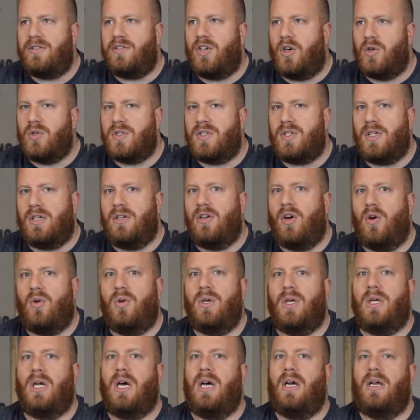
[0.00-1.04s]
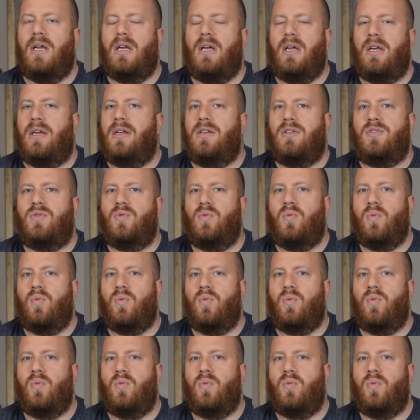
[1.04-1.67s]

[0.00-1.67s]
toasted coconut is